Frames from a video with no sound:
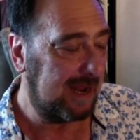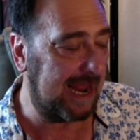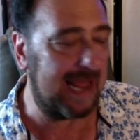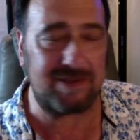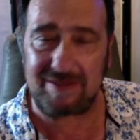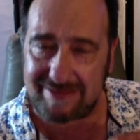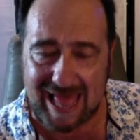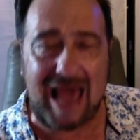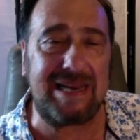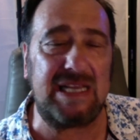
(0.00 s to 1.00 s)
And
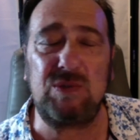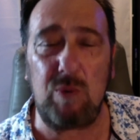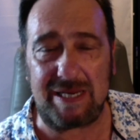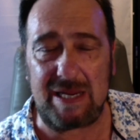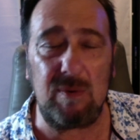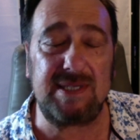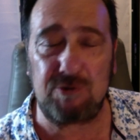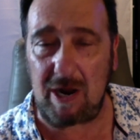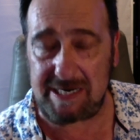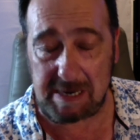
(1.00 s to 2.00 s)
that is what he was
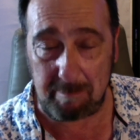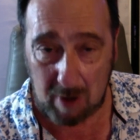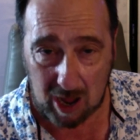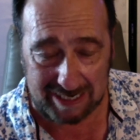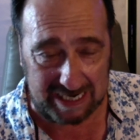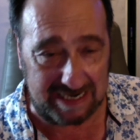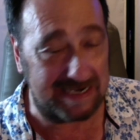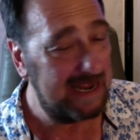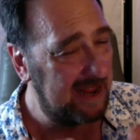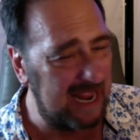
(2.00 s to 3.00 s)
trying to embody in it.
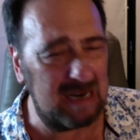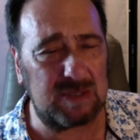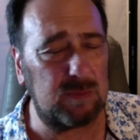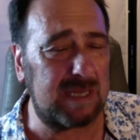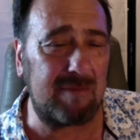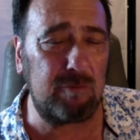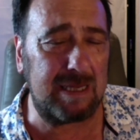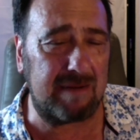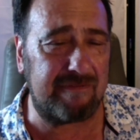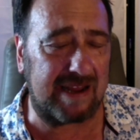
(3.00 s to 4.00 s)
And it's done really
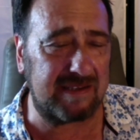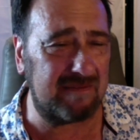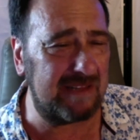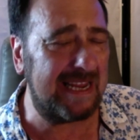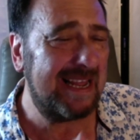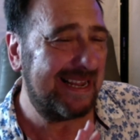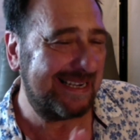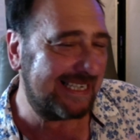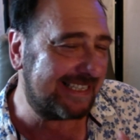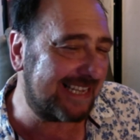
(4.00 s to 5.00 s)
effectively.
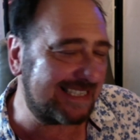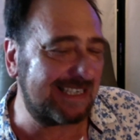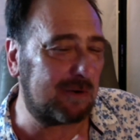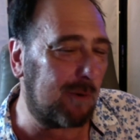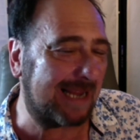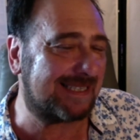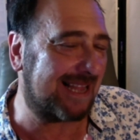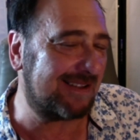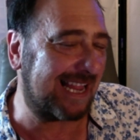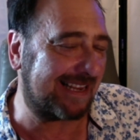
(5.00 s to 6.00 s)
It doesn't quite
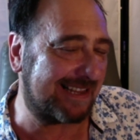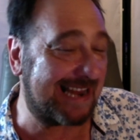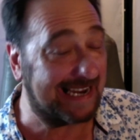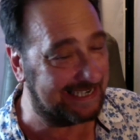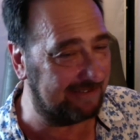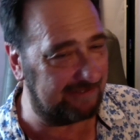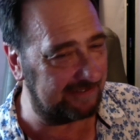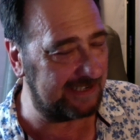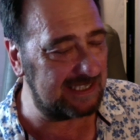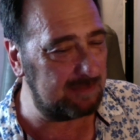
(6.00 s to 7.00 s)
sound like the
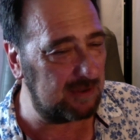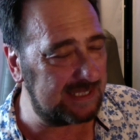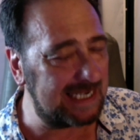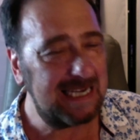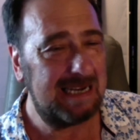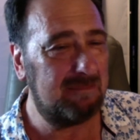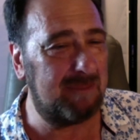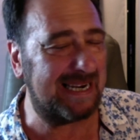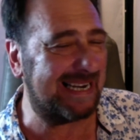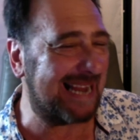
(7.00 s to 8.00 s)
1950s music,
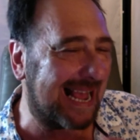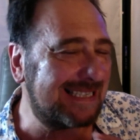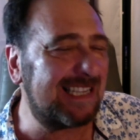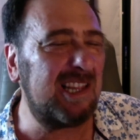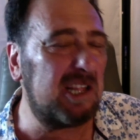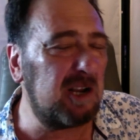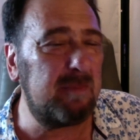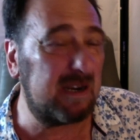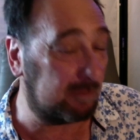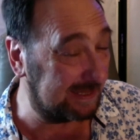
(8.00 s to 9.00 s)
but it has a little
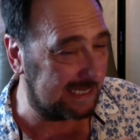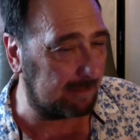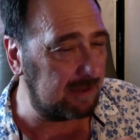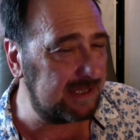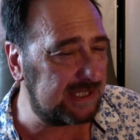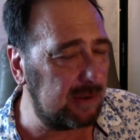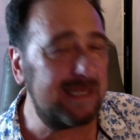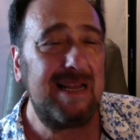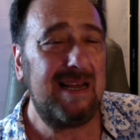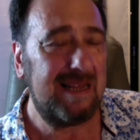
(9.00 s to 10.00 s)
bit of resemblance to it.
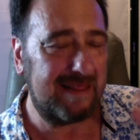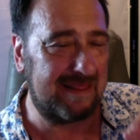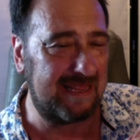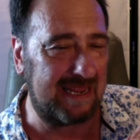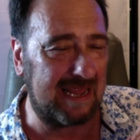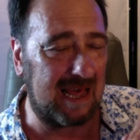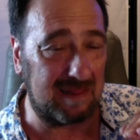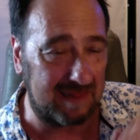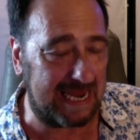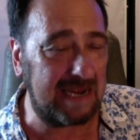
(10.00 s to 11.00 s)
The
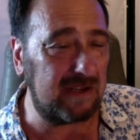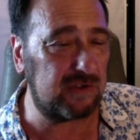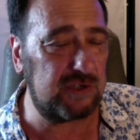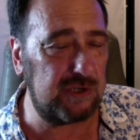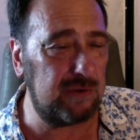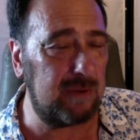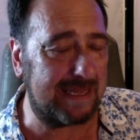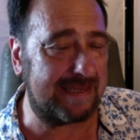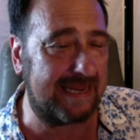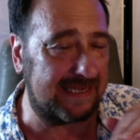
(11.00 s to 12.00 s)
link to
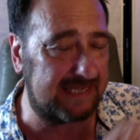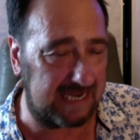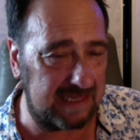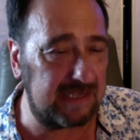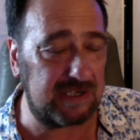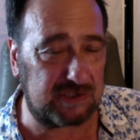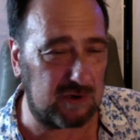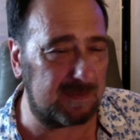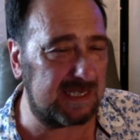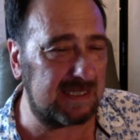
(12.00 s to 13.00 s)
it is in the
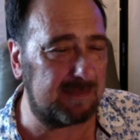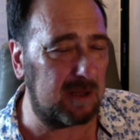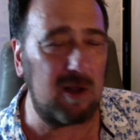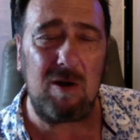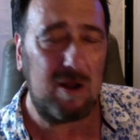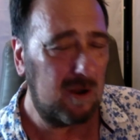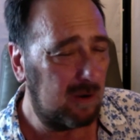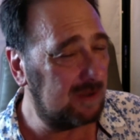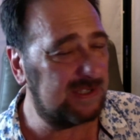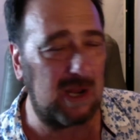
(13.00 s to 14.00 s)
descriptions below.
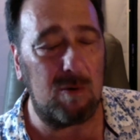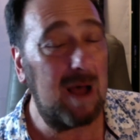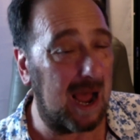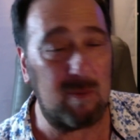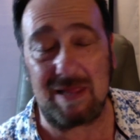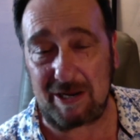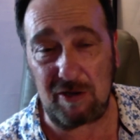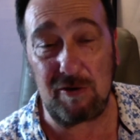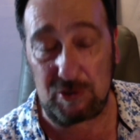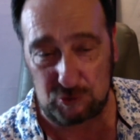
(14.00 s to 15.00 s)
So I would like you
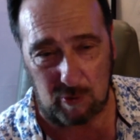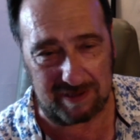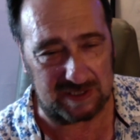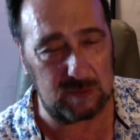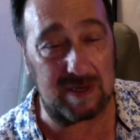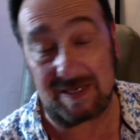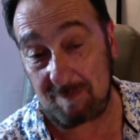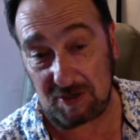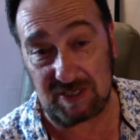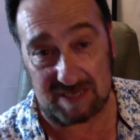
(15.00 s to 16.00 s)
to enjoy this one as
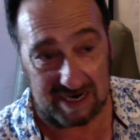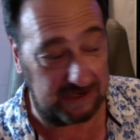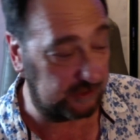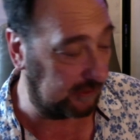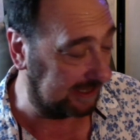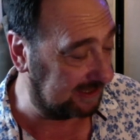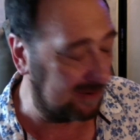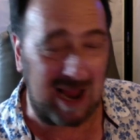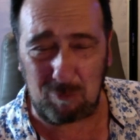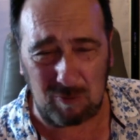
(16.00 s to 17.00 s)
much as I enjoy it too.
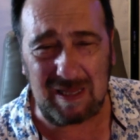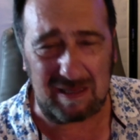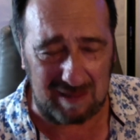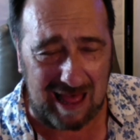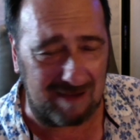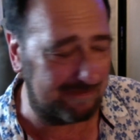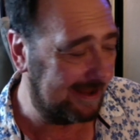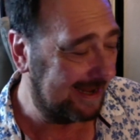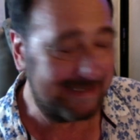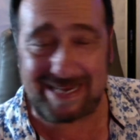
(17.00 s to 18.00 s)
I really love
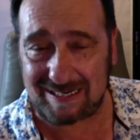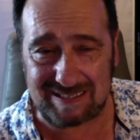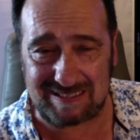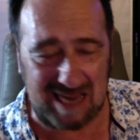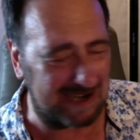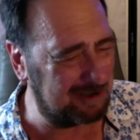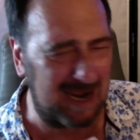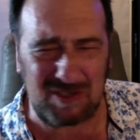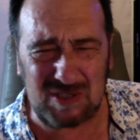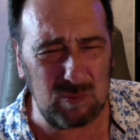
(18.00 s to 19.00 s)
Dex's Diner. I
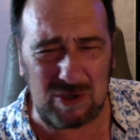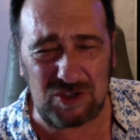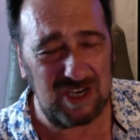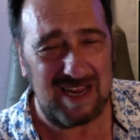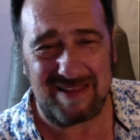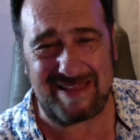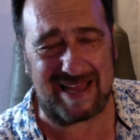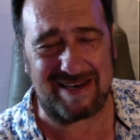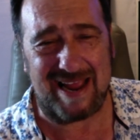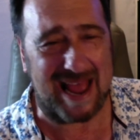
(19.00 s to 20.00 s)
just wish
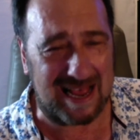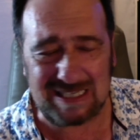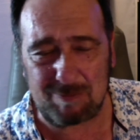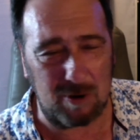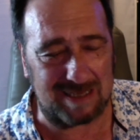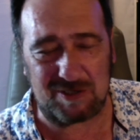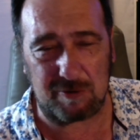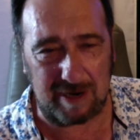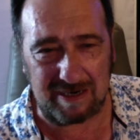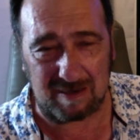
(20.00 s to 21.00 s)
that Hasbro had
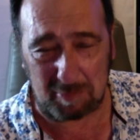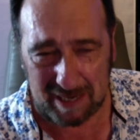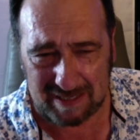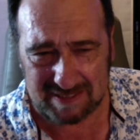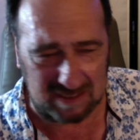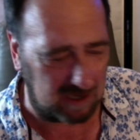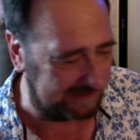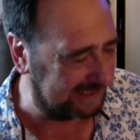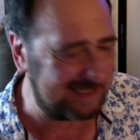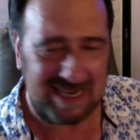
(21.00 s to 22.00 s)
created a playset on
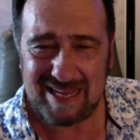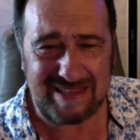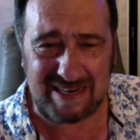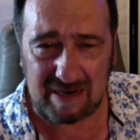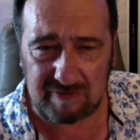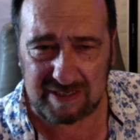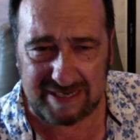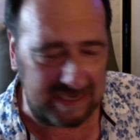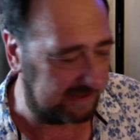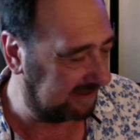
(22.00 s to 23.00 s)
this. They never
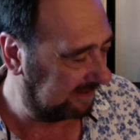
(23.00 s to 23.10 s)
did.